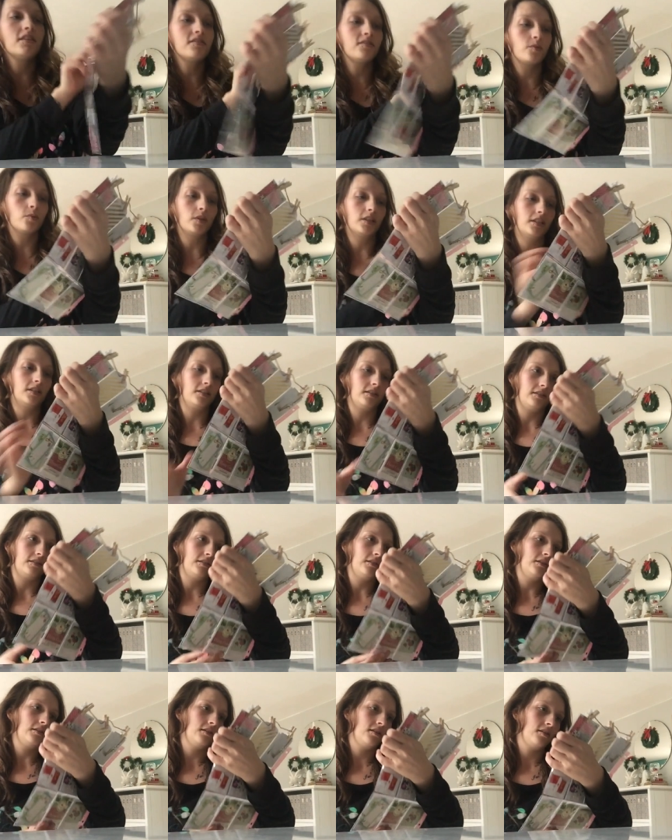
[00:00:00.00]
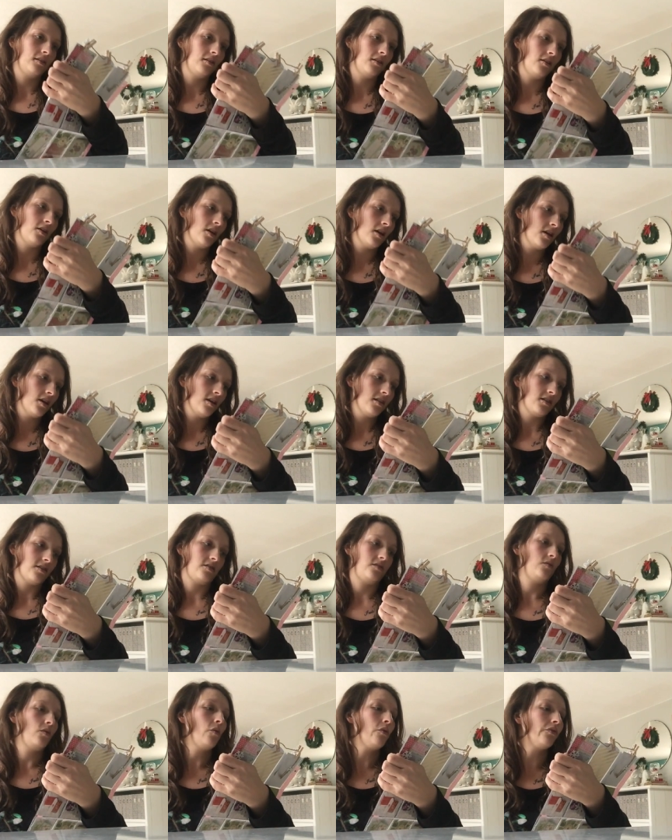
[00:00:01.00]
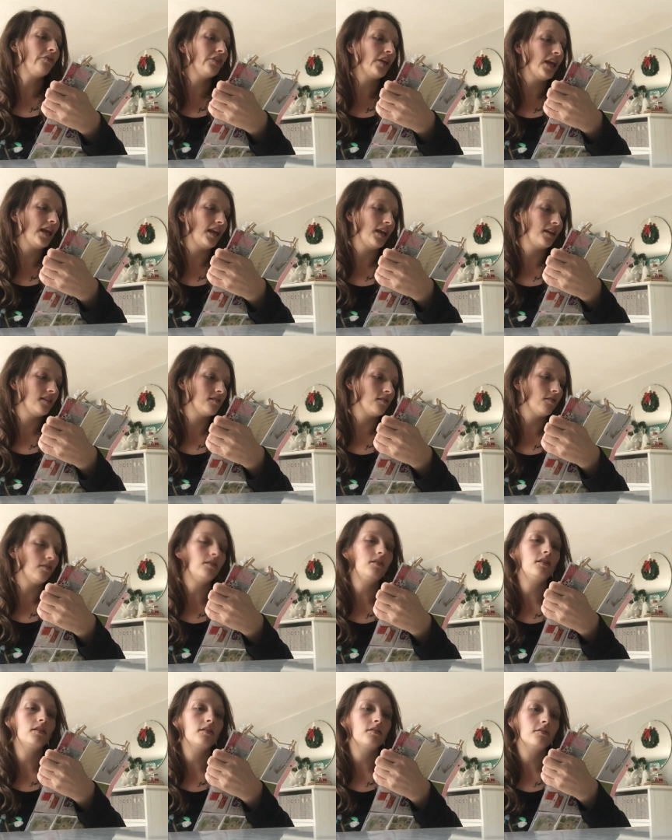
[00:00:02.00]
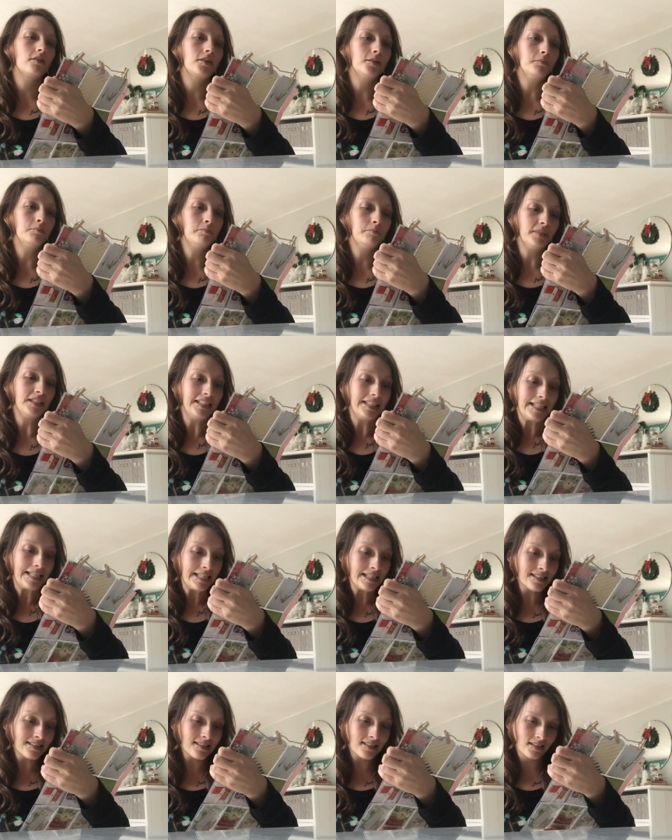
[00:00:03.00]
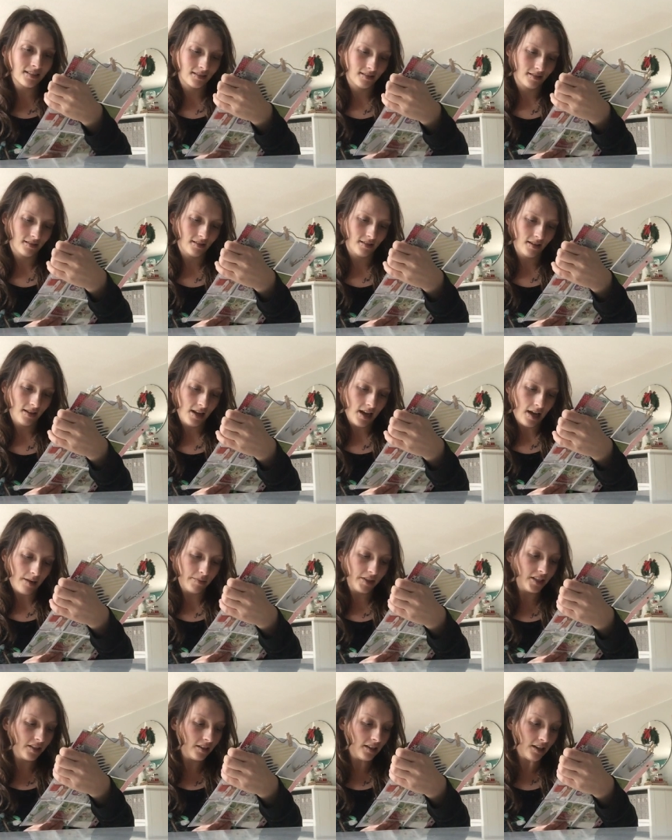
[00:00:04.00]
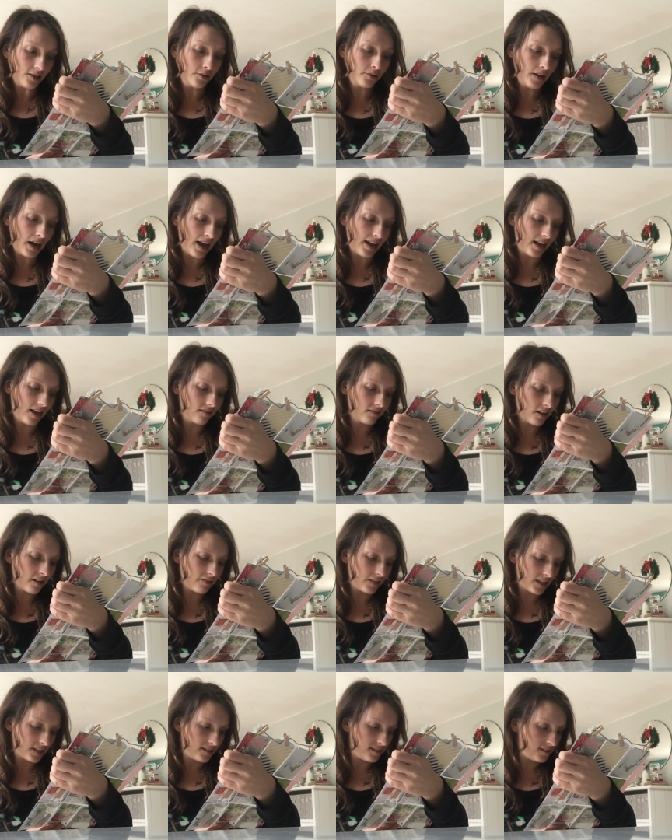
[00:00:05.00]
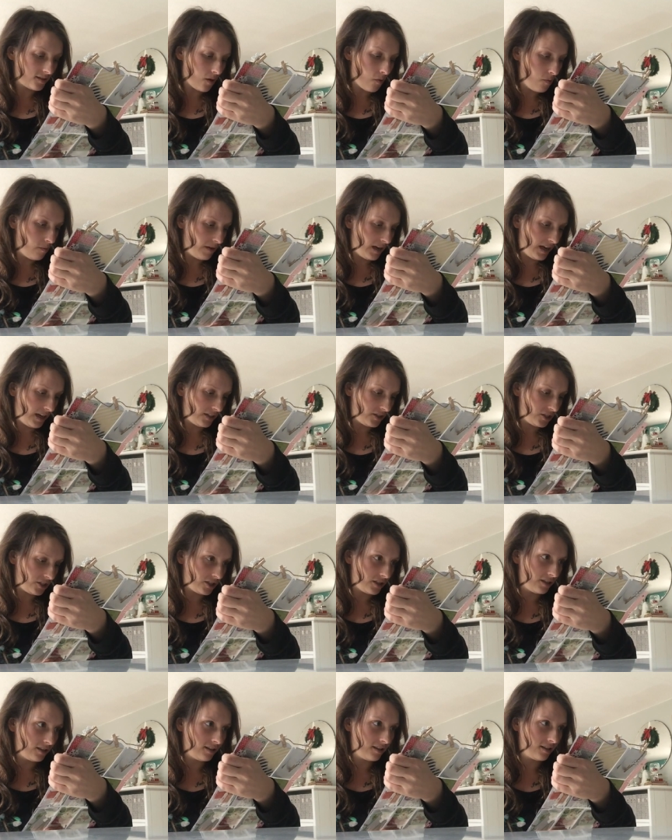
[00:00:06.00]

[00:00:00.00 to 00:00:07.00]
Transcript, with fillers: the squirrel, the snowflakes, oh, the little bunnies. I'm not gonna cry, I love this so much.